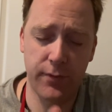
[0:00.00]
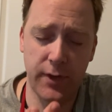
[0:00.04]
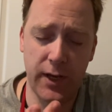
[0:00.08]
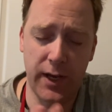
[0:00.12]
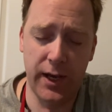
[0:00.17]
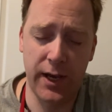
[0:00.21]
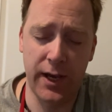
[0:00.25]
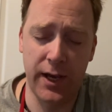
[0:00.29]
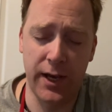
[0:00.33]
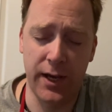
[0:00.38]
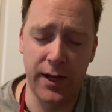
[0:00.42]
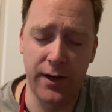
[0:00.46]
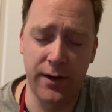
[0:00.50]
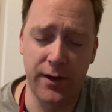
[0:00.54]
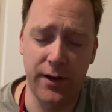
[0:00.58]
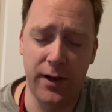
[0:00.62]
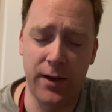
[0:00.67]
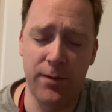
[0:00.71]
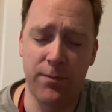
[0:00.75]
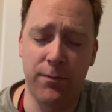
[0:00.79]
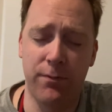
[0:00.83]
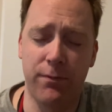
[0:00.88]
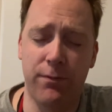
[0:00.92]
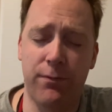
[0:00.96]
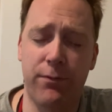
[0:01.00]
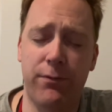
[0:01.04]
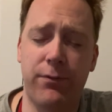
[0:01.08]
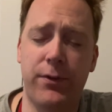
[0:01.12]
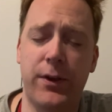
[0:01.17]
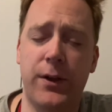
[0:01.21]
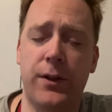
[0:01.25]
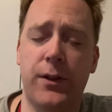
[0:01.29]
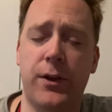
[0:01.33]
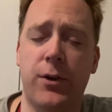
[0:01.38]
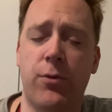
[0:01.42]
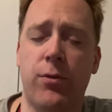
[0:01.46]
And I'm
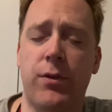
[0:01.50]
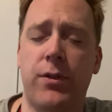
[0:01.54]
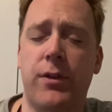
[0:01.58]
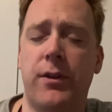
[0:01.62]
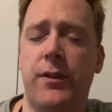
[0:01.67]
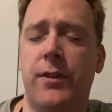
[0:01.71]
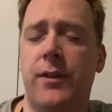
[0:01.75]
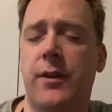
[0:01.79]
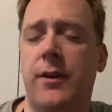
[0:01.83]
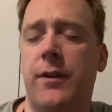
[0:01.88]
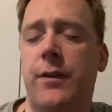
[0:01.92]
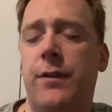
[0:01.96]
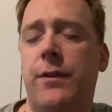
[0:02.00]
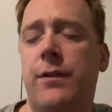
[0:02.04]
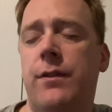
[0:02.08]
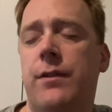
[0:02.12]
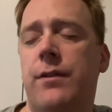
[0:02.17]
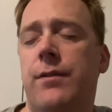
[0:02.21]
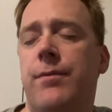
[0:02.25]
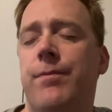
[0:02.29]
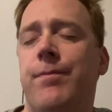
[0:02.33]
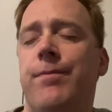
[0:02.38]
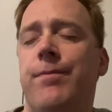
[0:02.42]
feeling within this,